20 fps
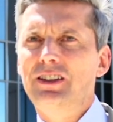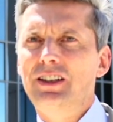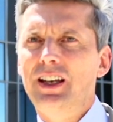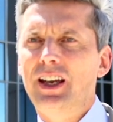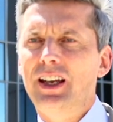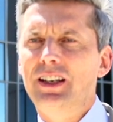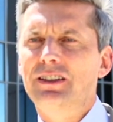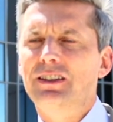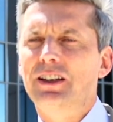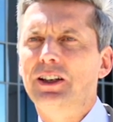
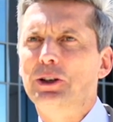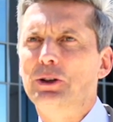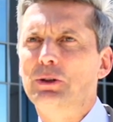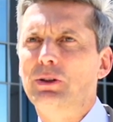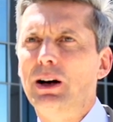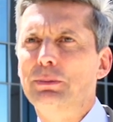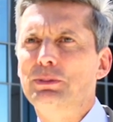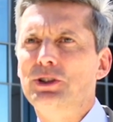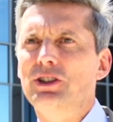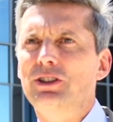the
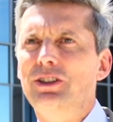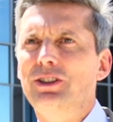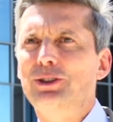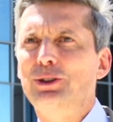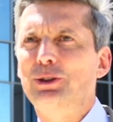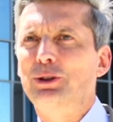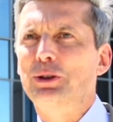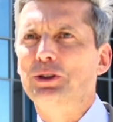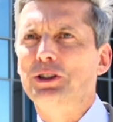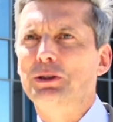anti-corruption
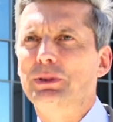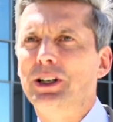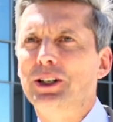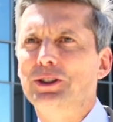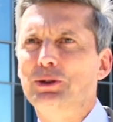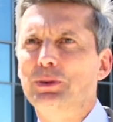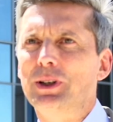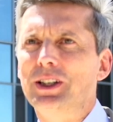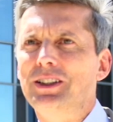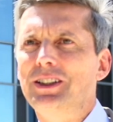discourse
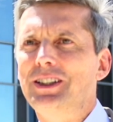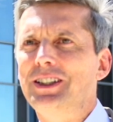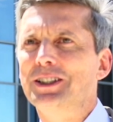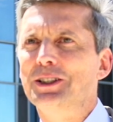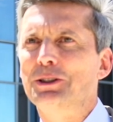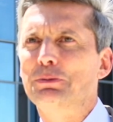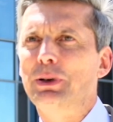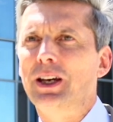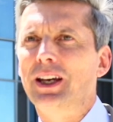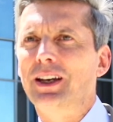about 20
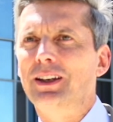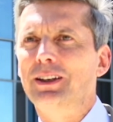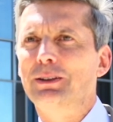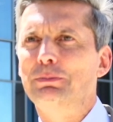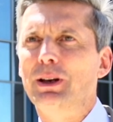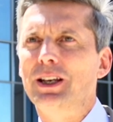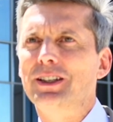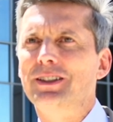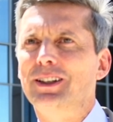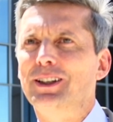years back,
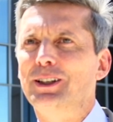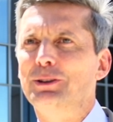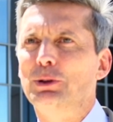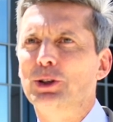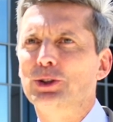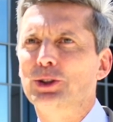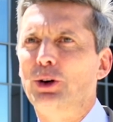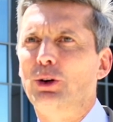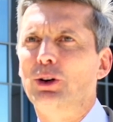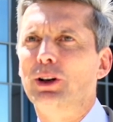it basically
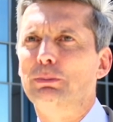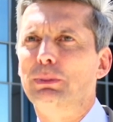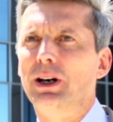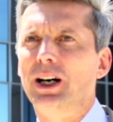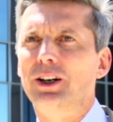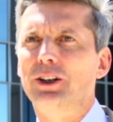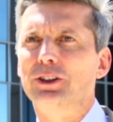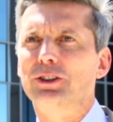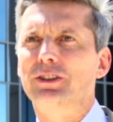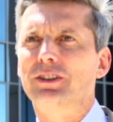was all
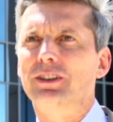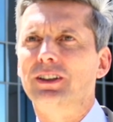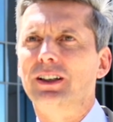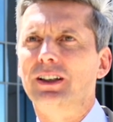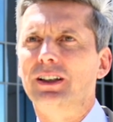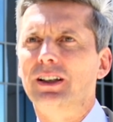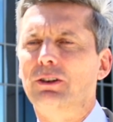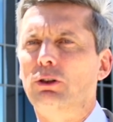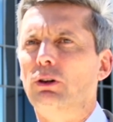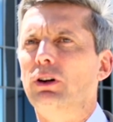about
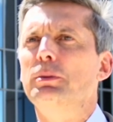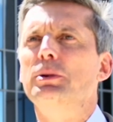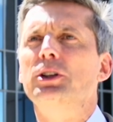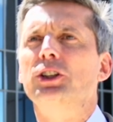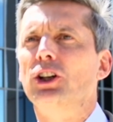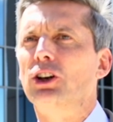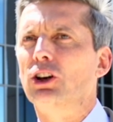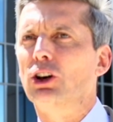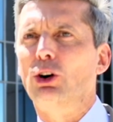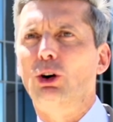
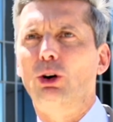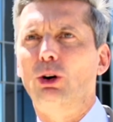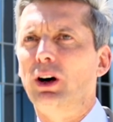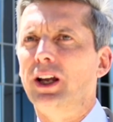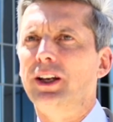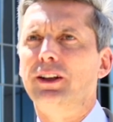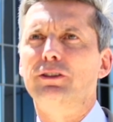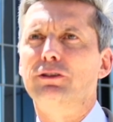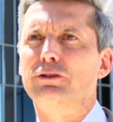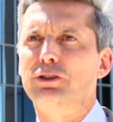criminal
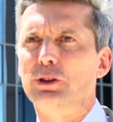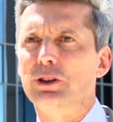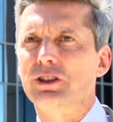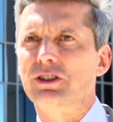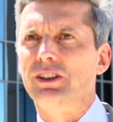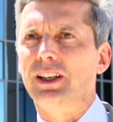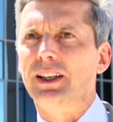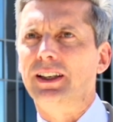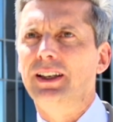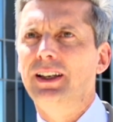law and
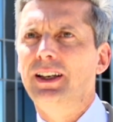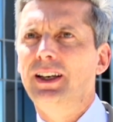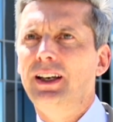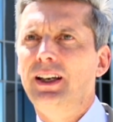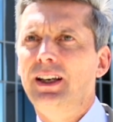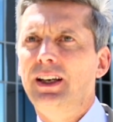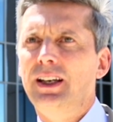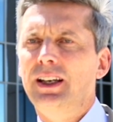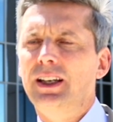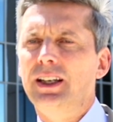enforcing.
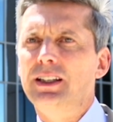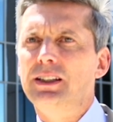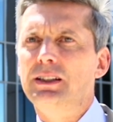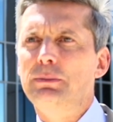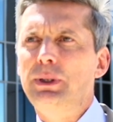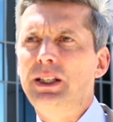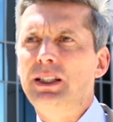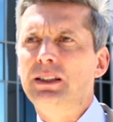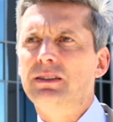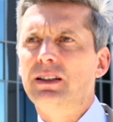In
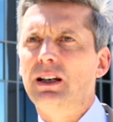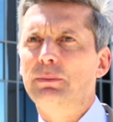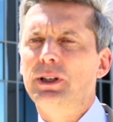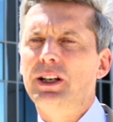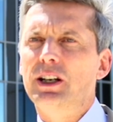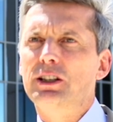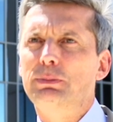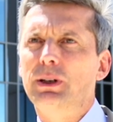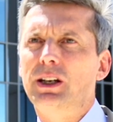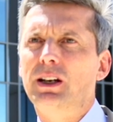the meantime,
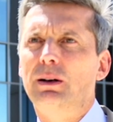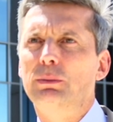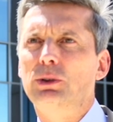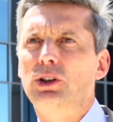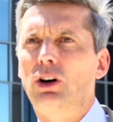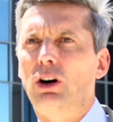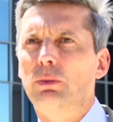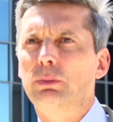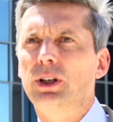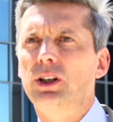it has
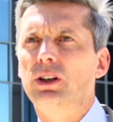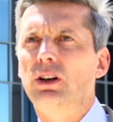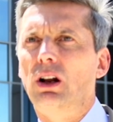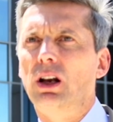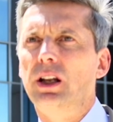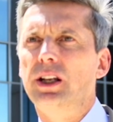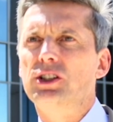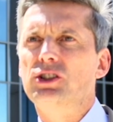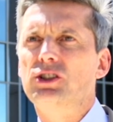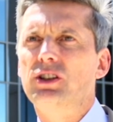become common
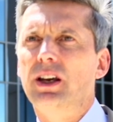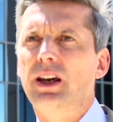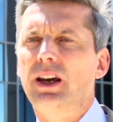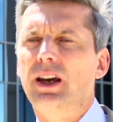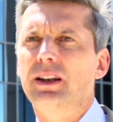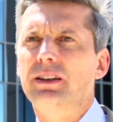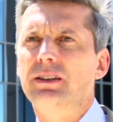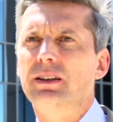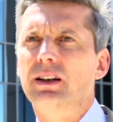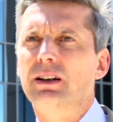knowledge
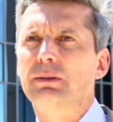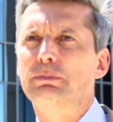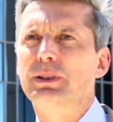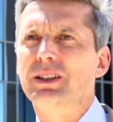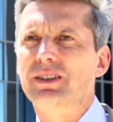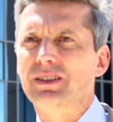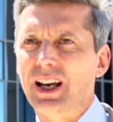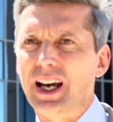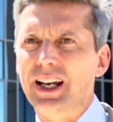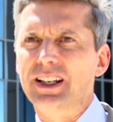that
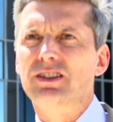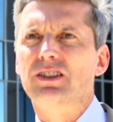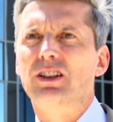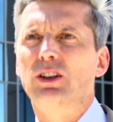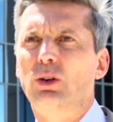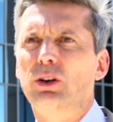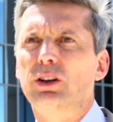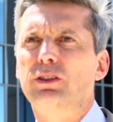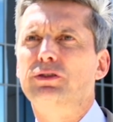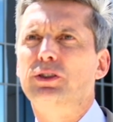besides
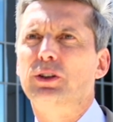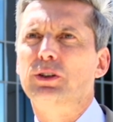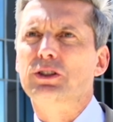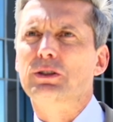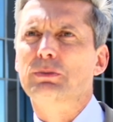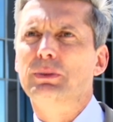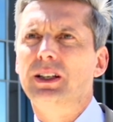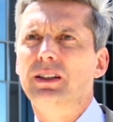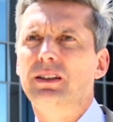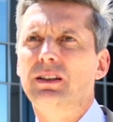law
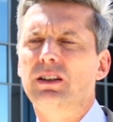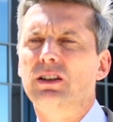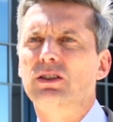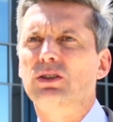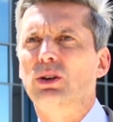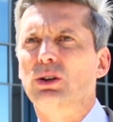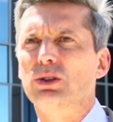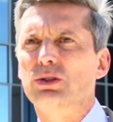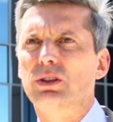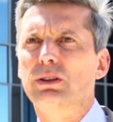enforcement, it
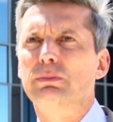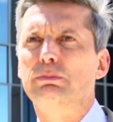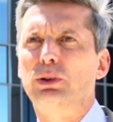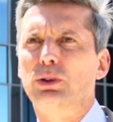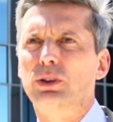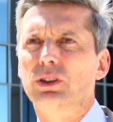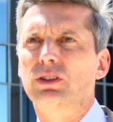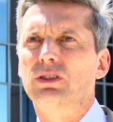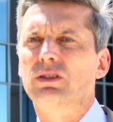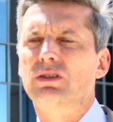is also
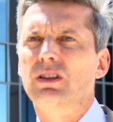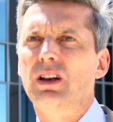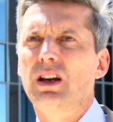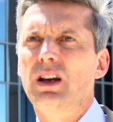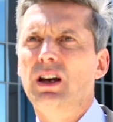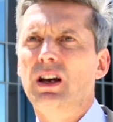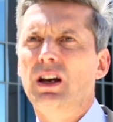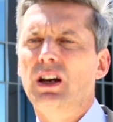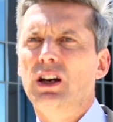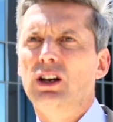important
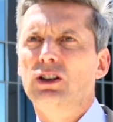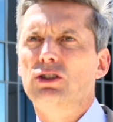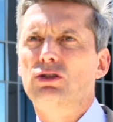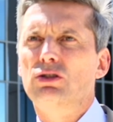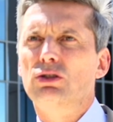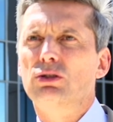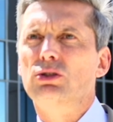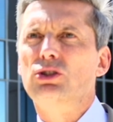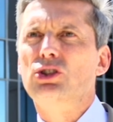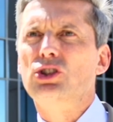
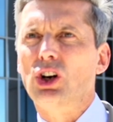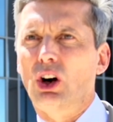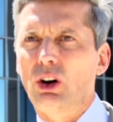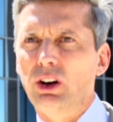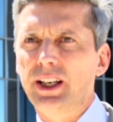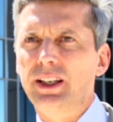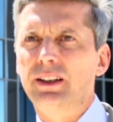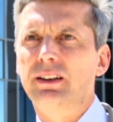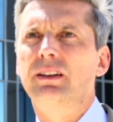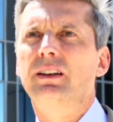to
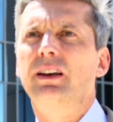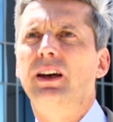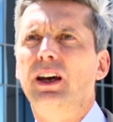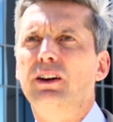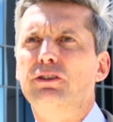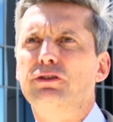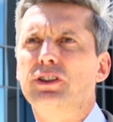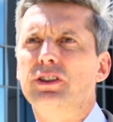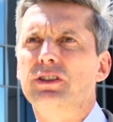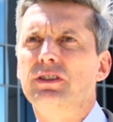join
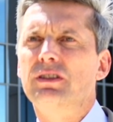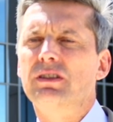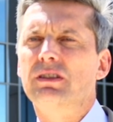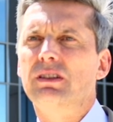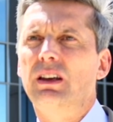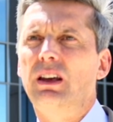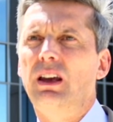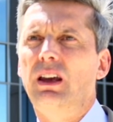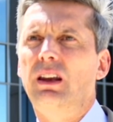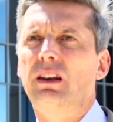
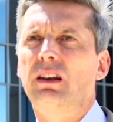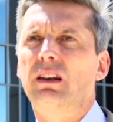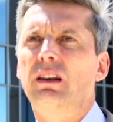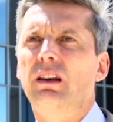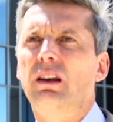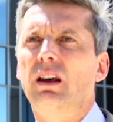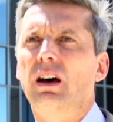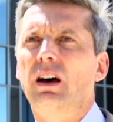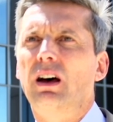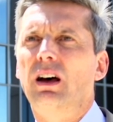efforts
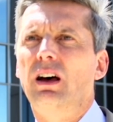in